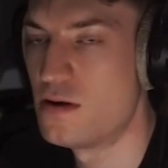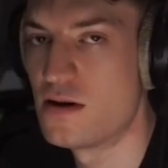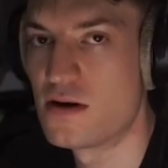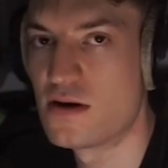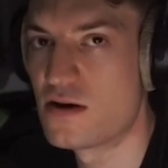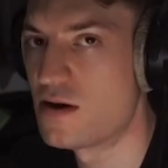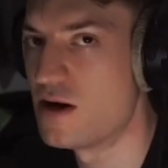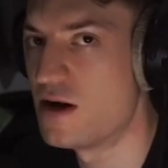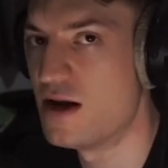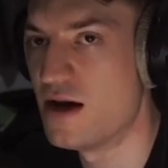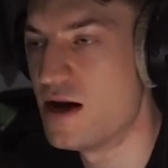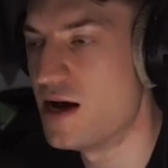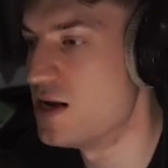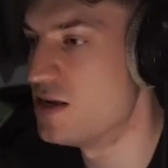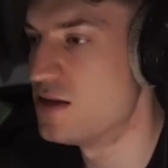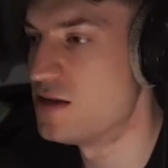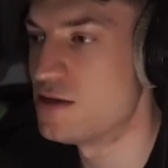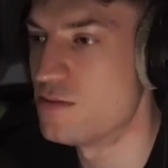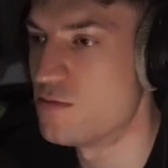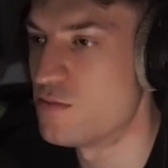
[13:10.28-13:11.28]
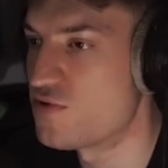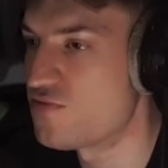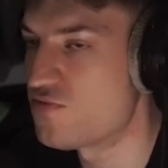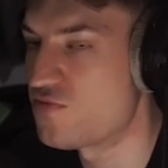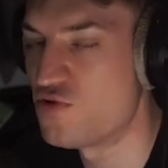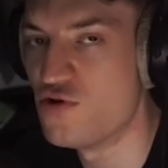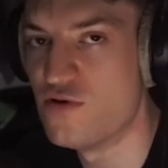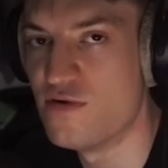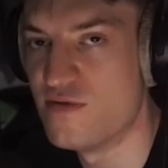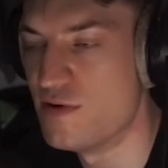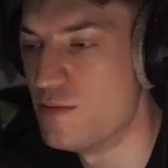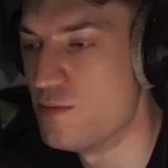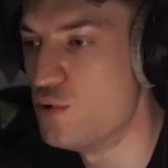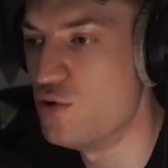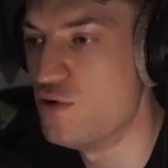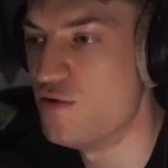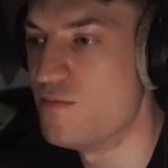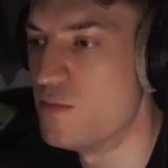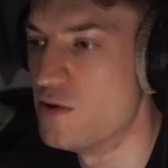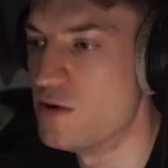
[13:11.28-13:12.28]
kind of adds some groove and
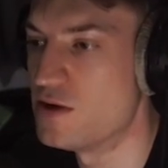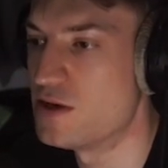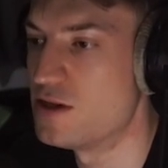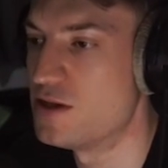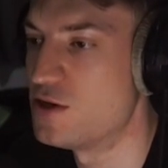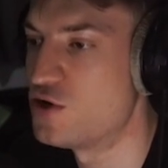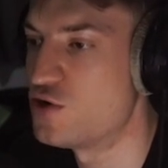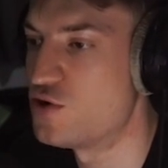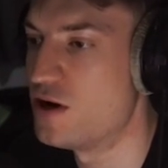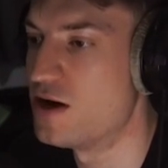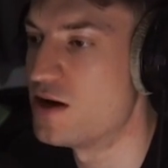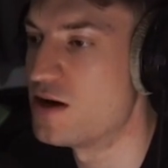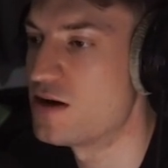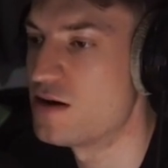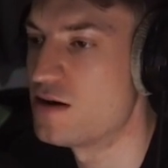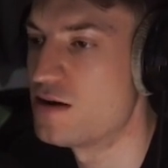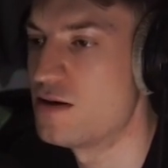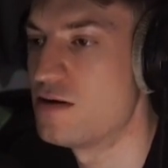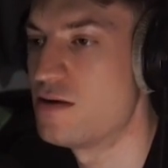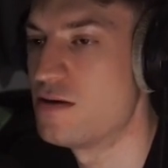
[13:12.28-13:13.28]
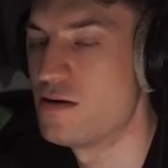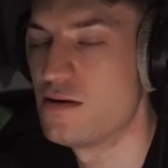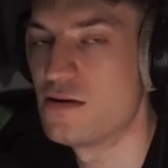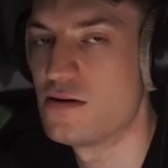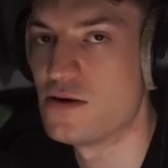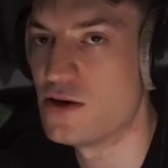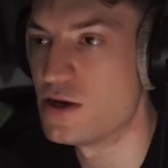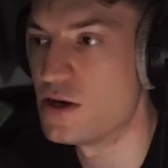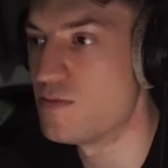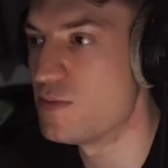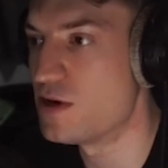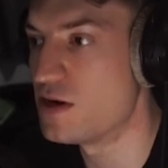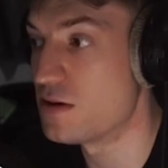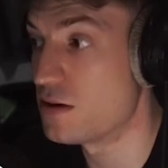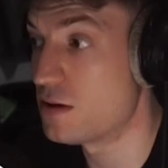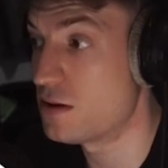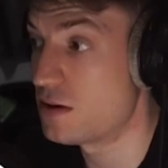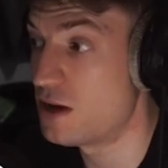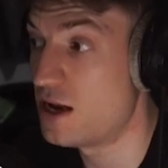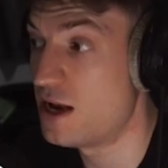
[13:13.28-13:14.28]
movement to the track. So you can be
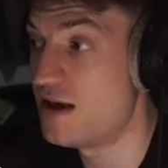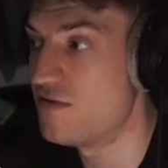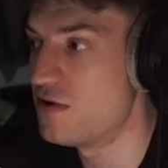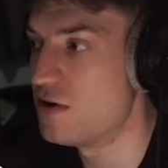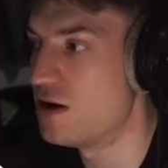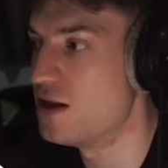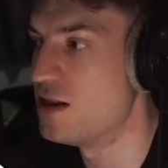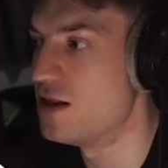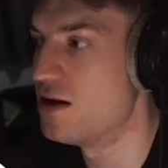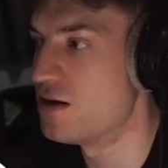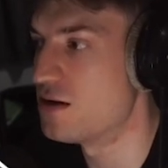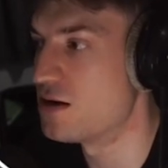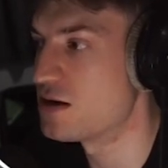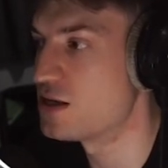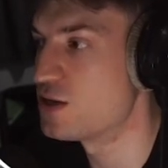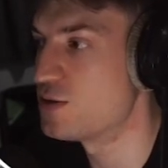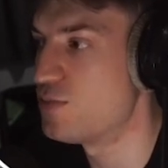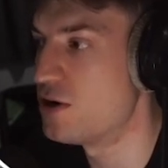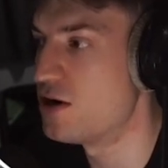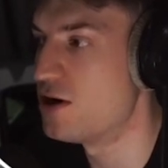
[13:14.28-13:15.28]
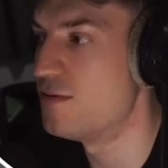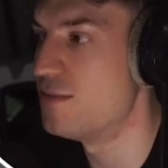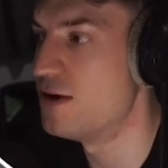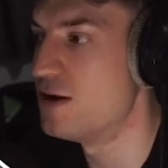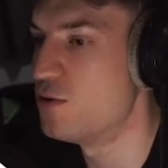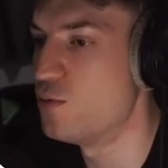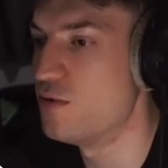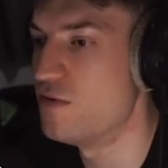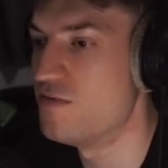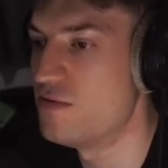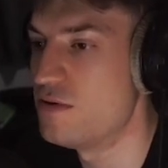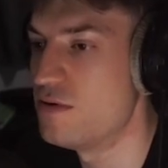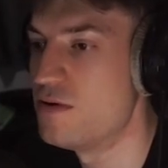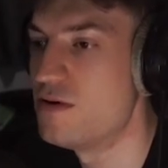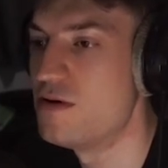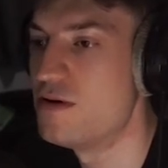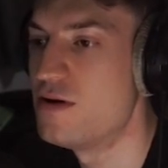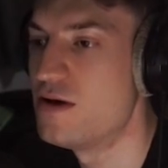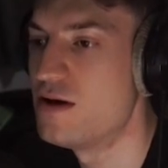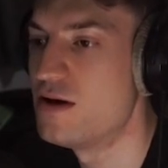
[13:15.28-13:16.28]
clever like that and experiment with
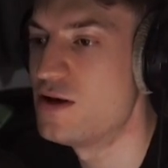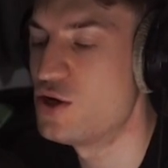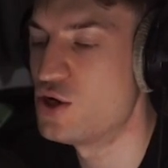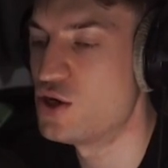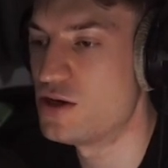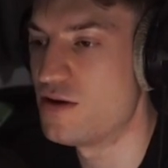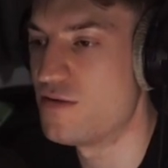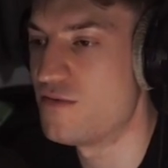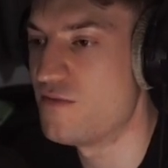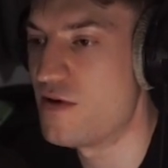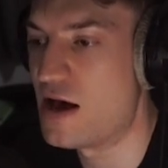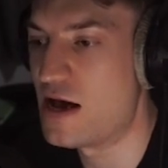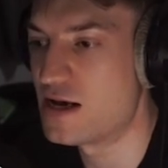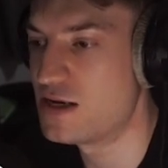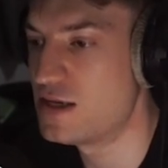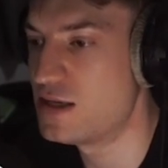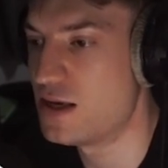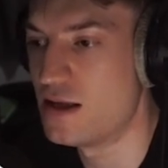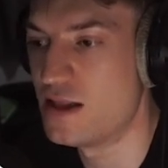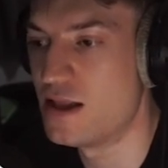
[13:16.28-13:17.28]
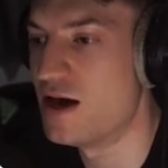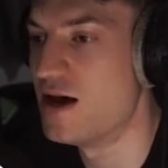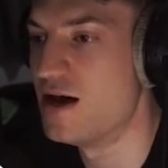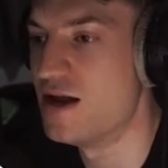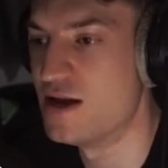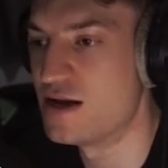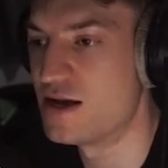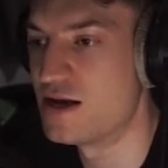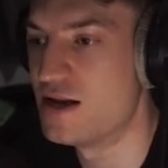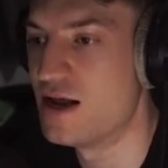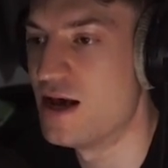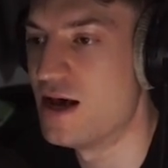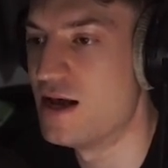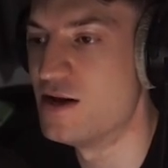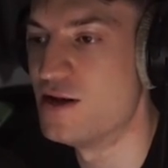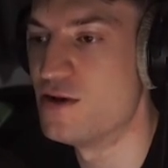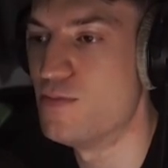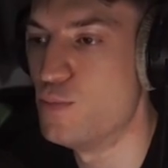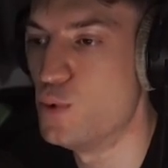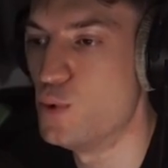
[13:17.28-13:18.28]
just effects like that, and it can
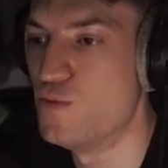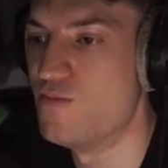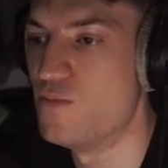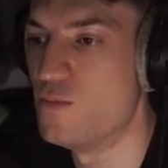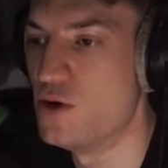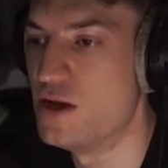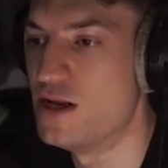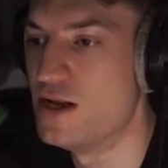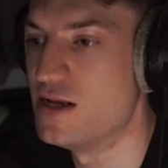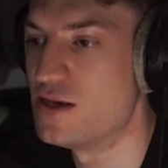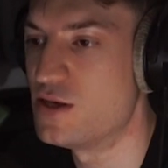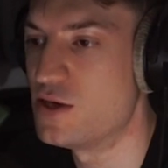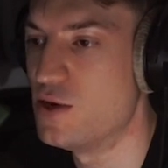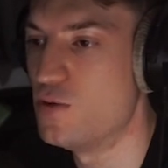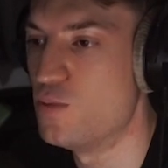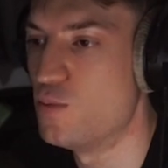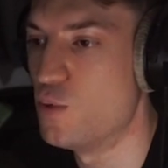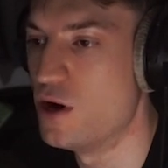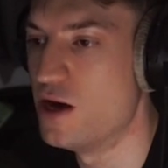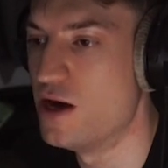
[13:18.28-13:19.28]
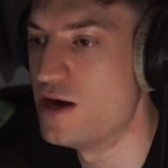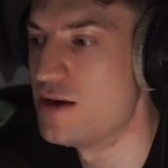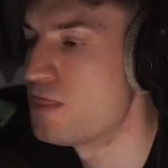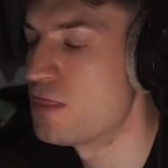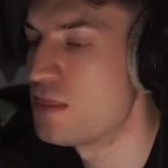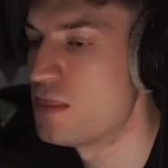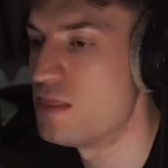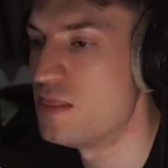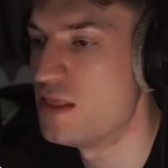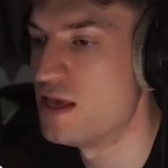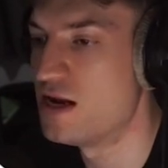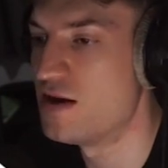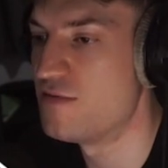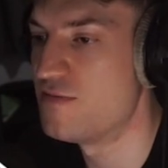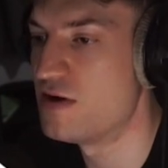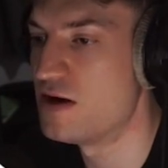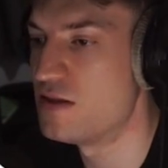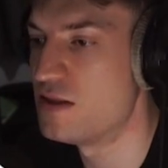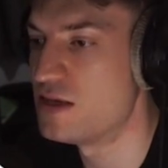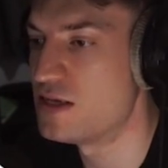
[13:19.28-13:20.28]
add movement in its own way. And then I
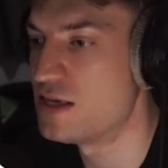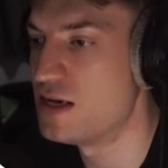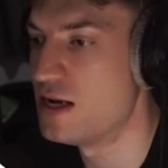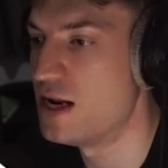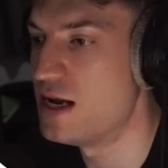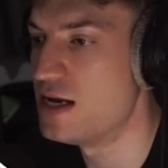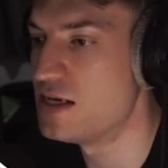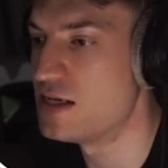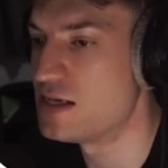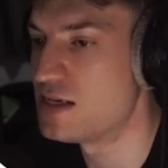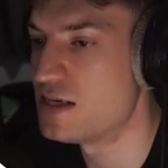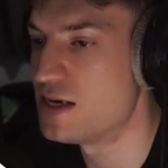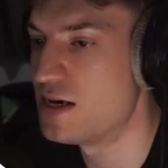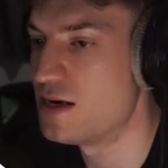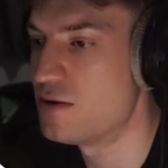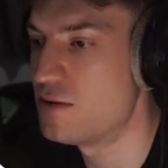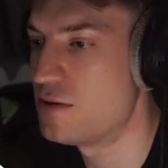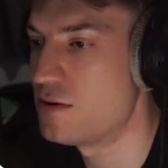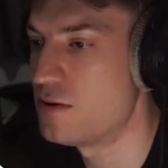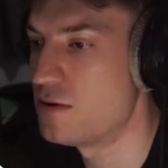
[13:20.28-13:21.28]
found this laser sound.